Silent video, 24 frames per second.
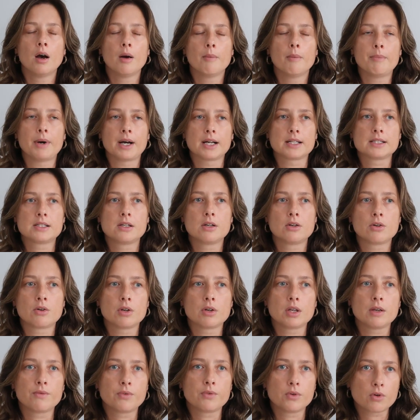But, you
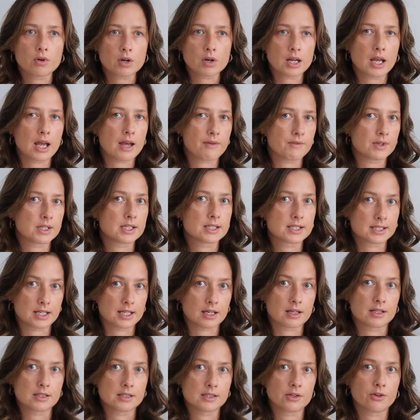know, if you're having a
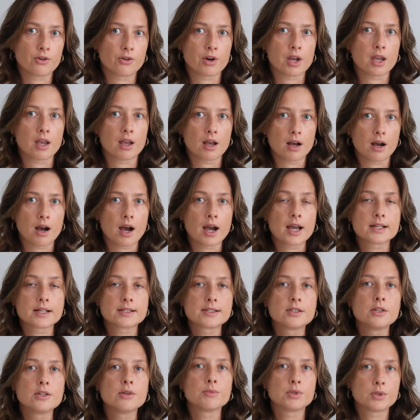second degree, I
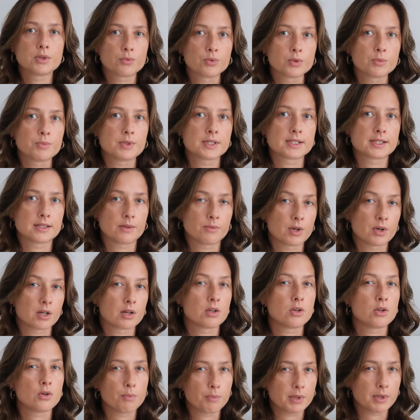assume you would be somewhere
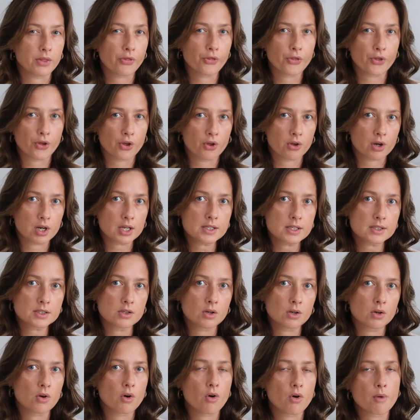in your mid-30s,
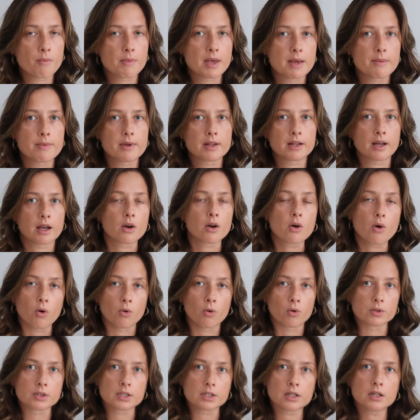you know, or maybe like
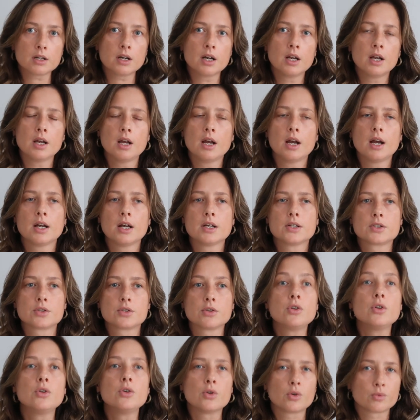older. So
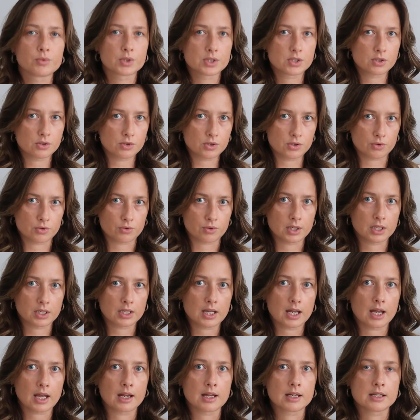you know what you're doing,
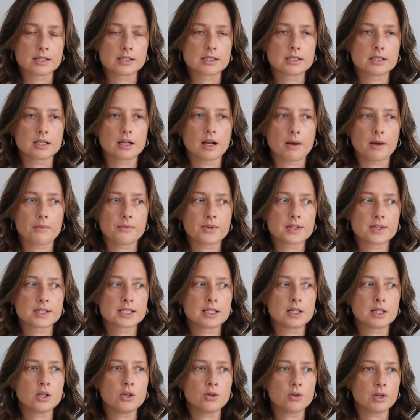and
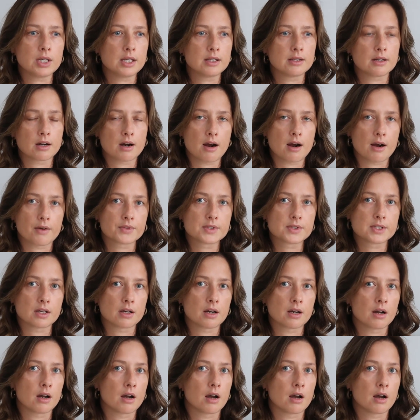obviously you're either after